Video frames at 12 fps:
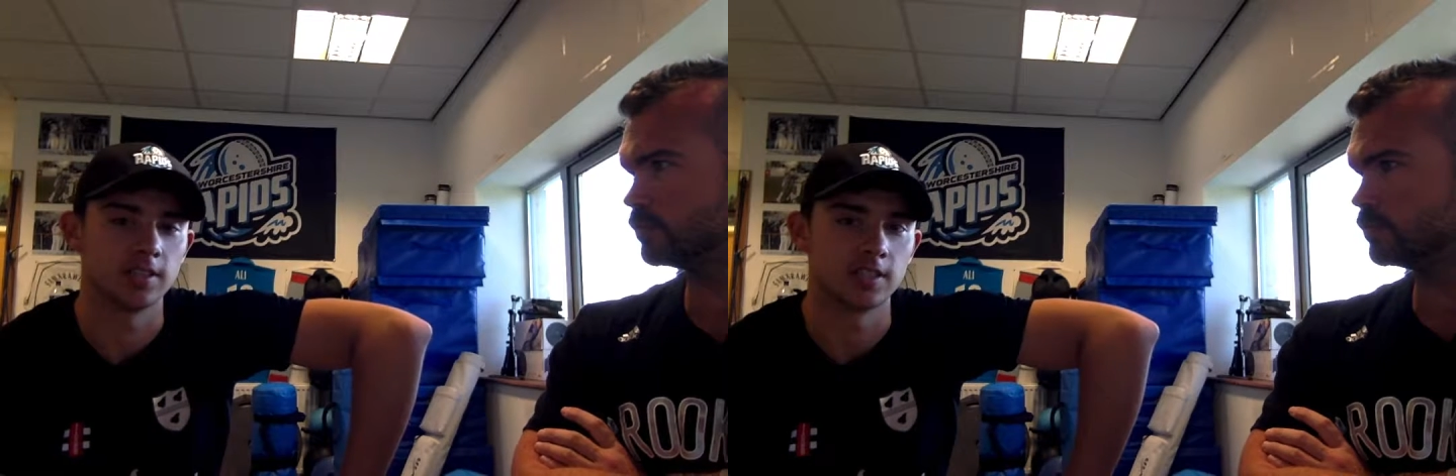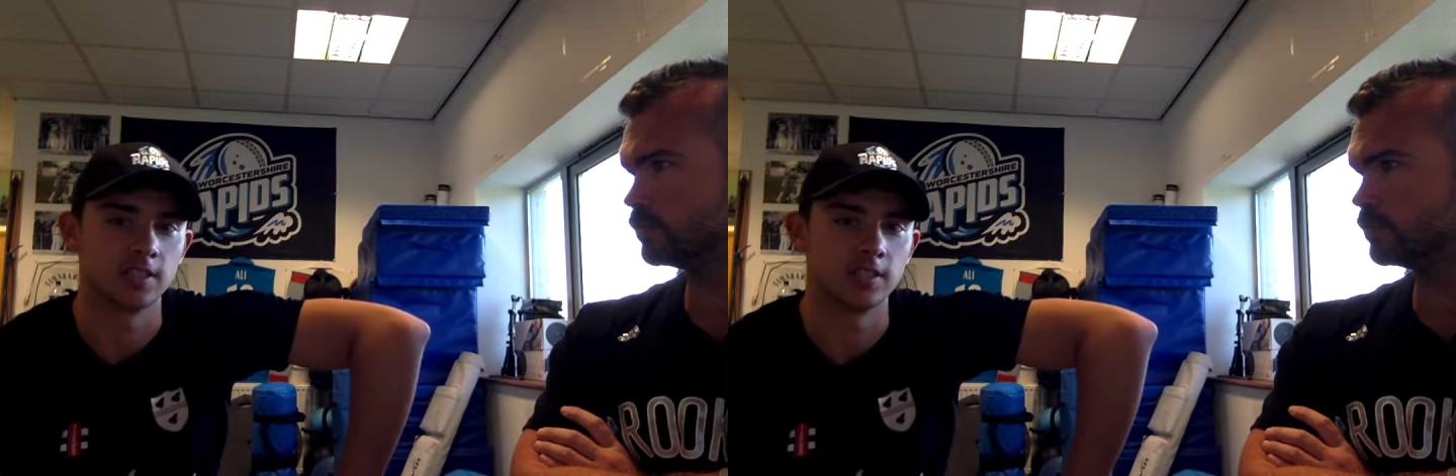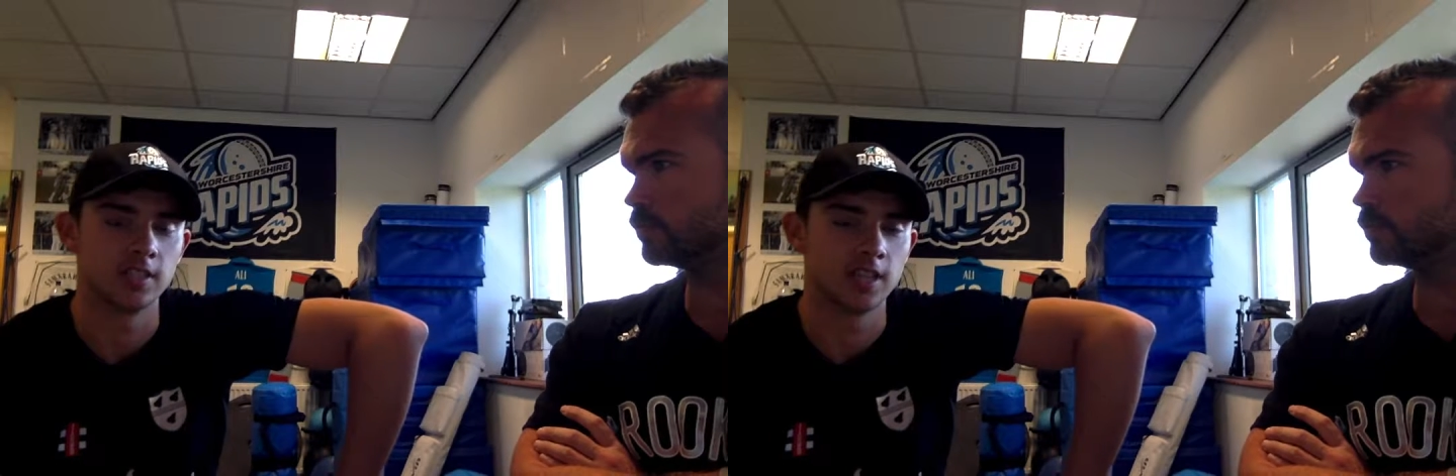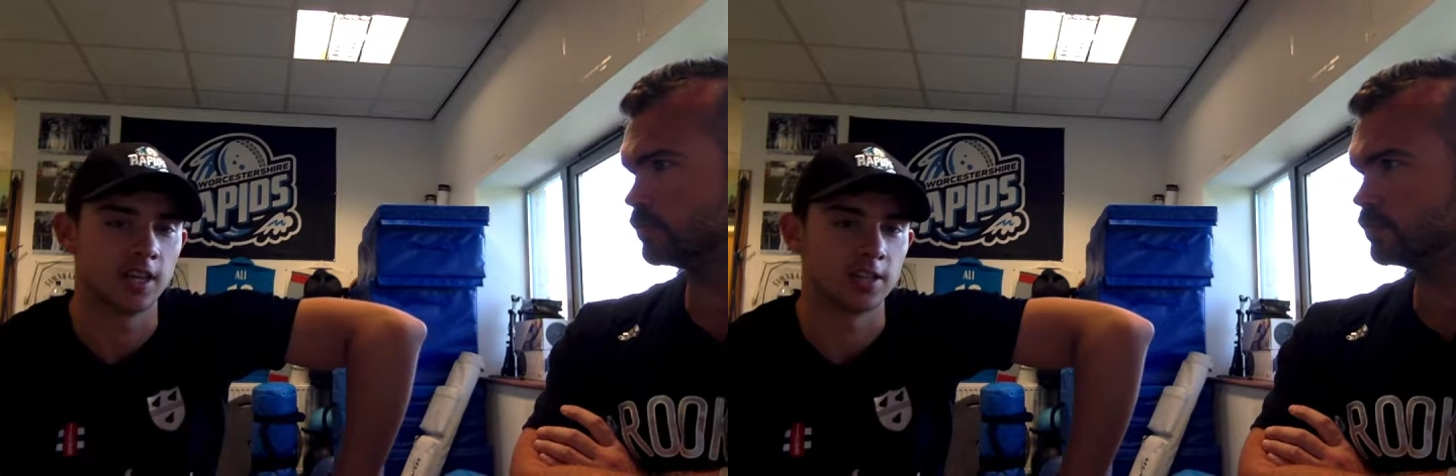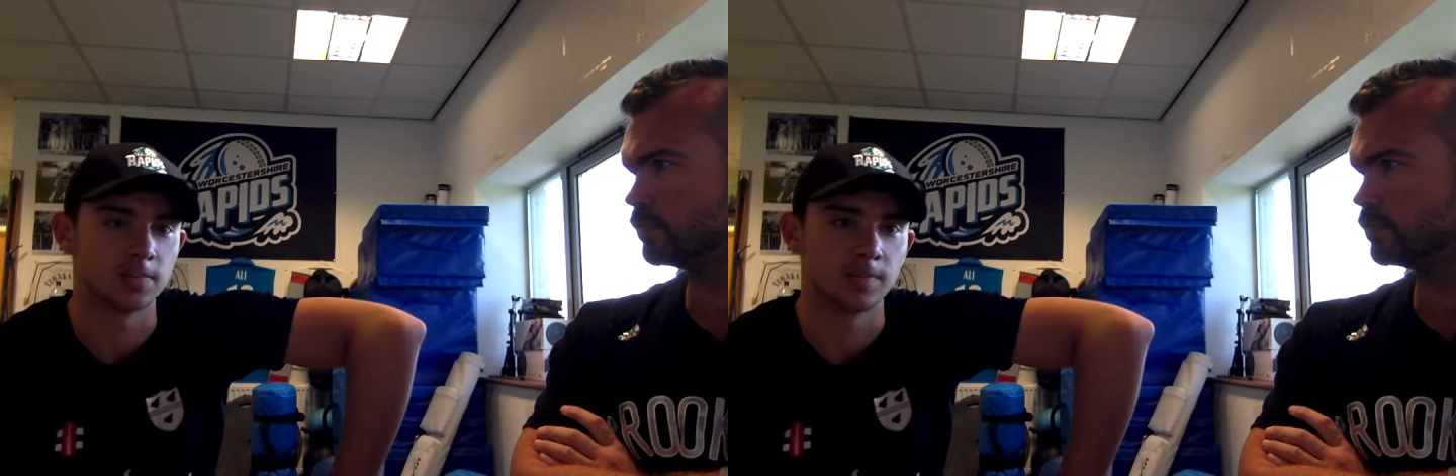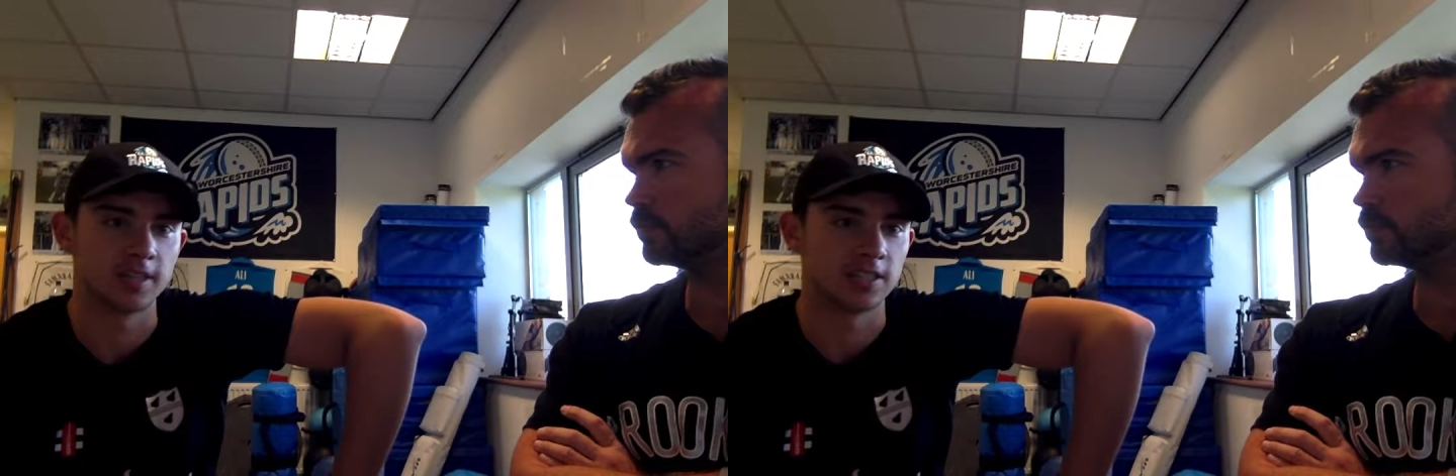and I
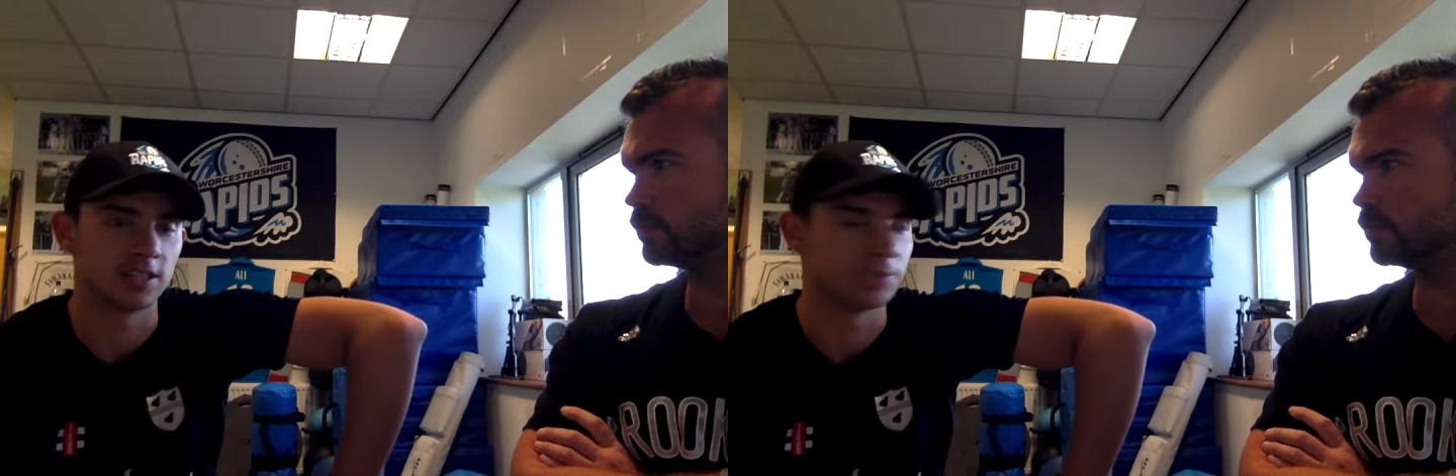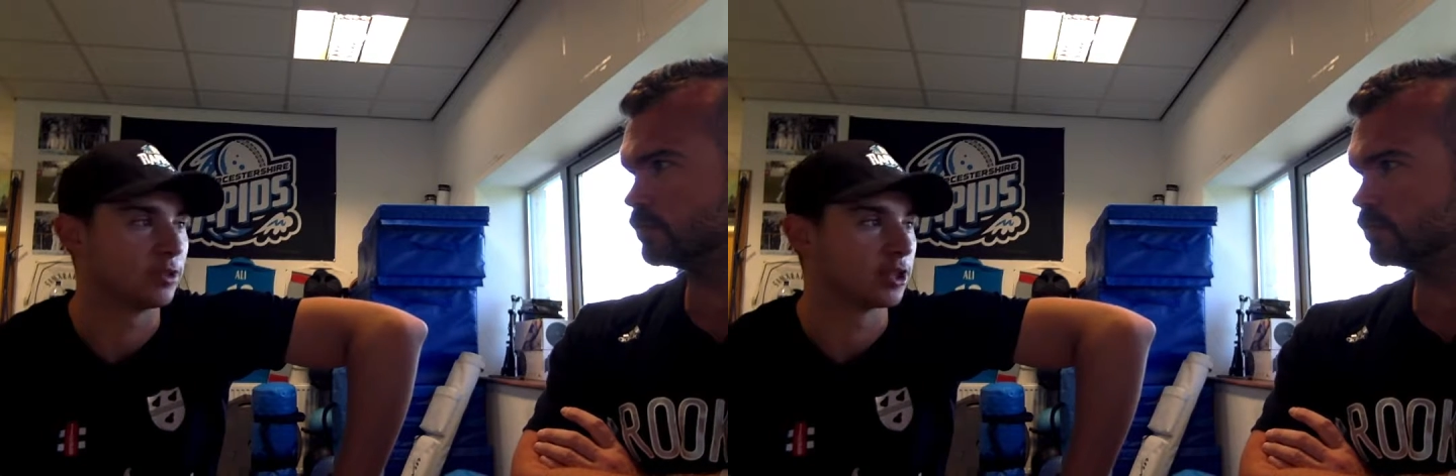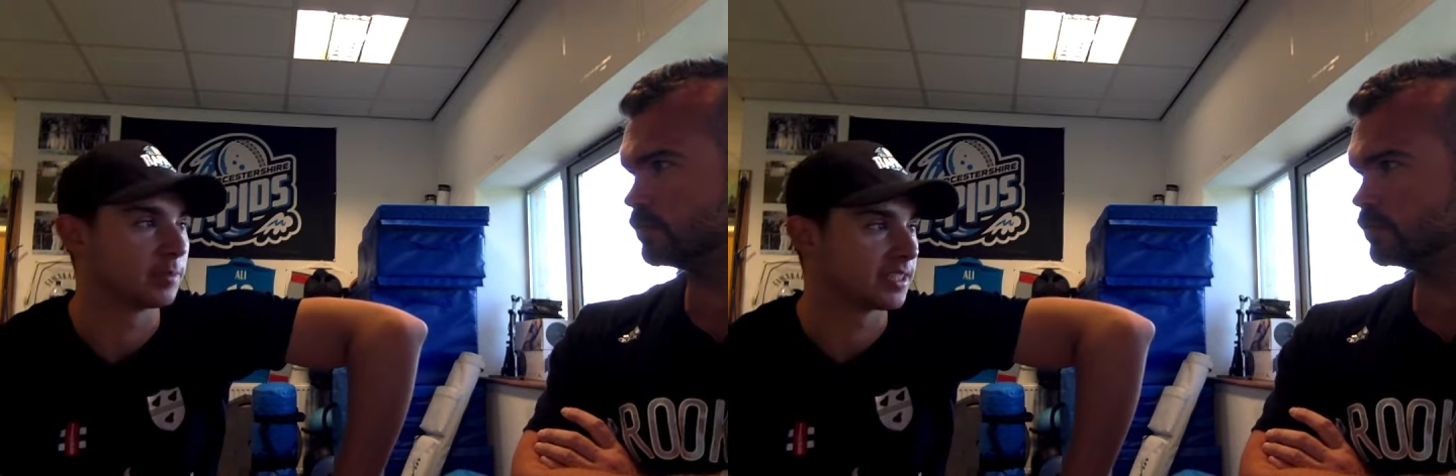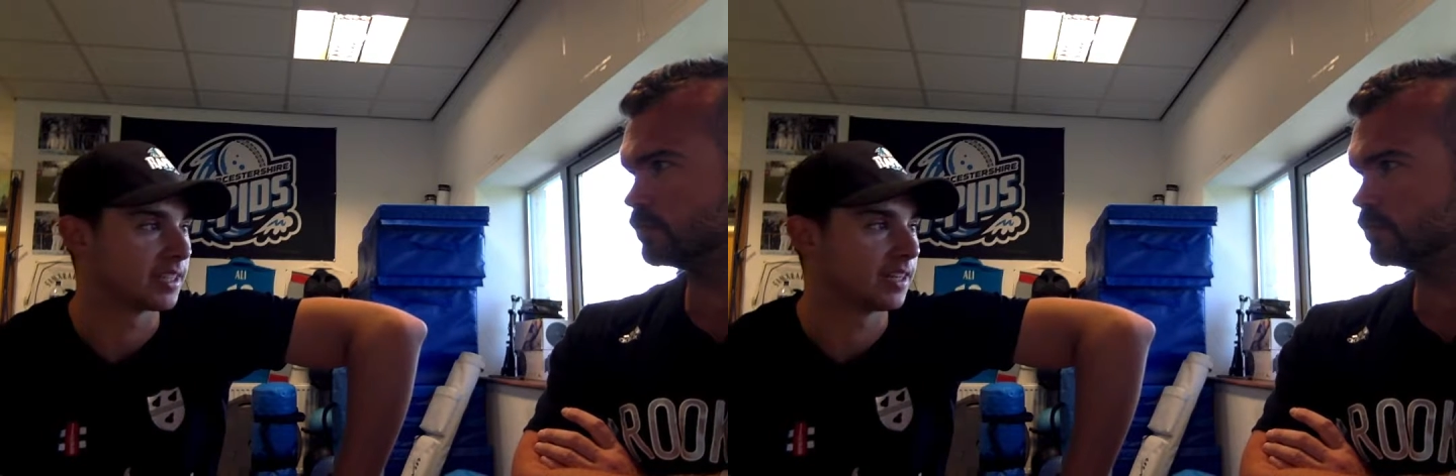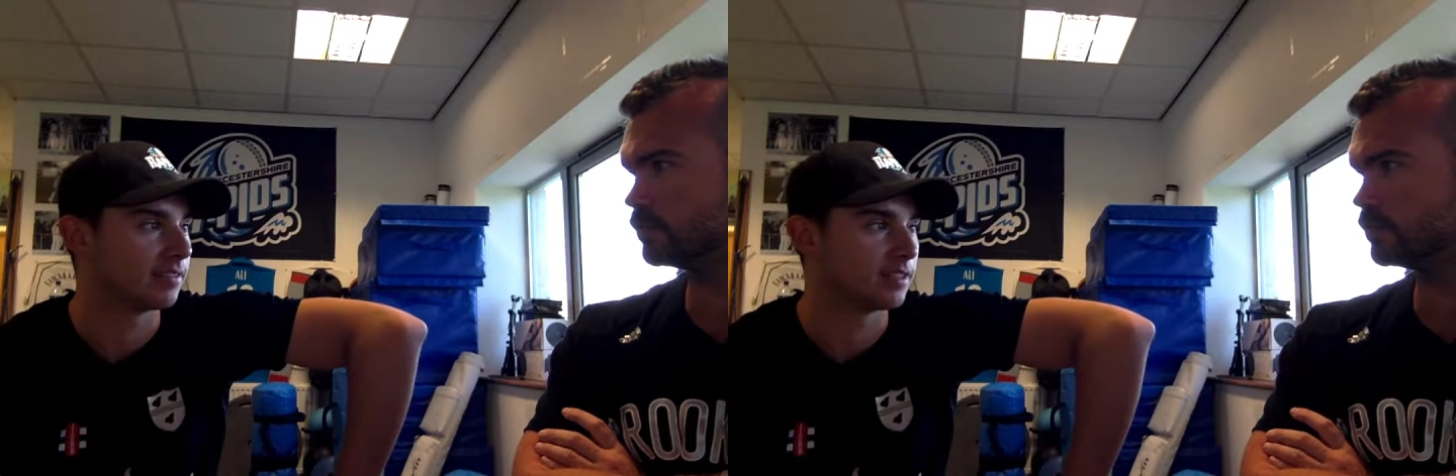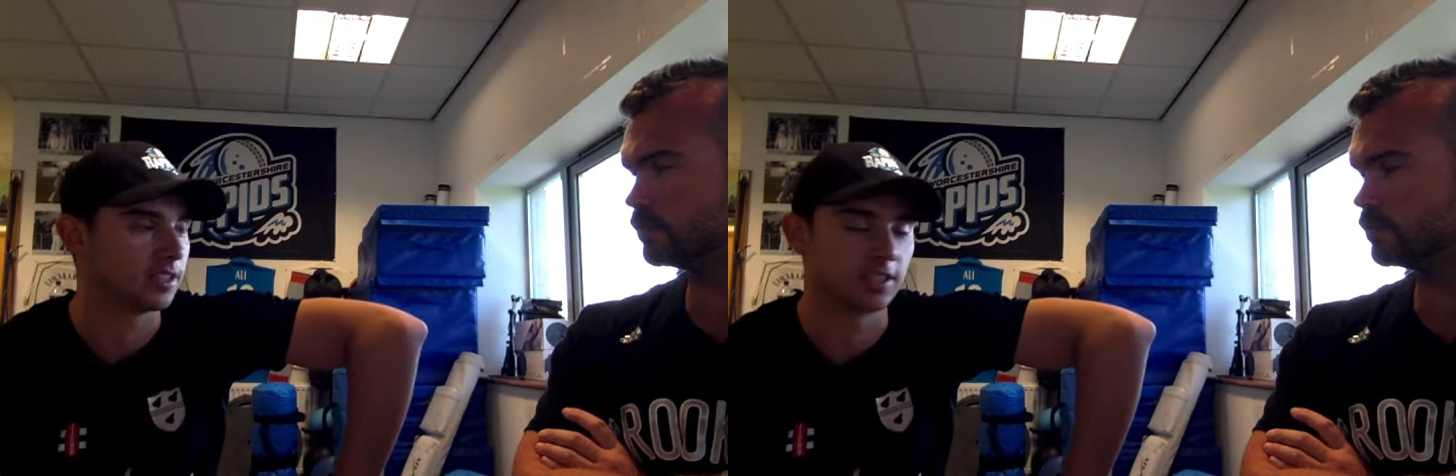just basically pushed
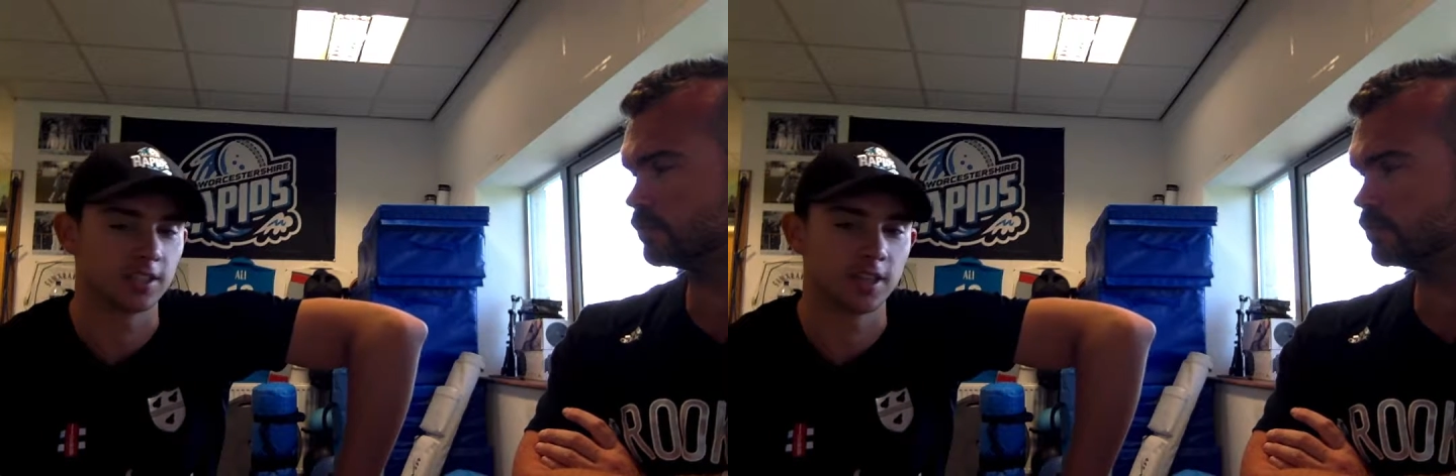myself to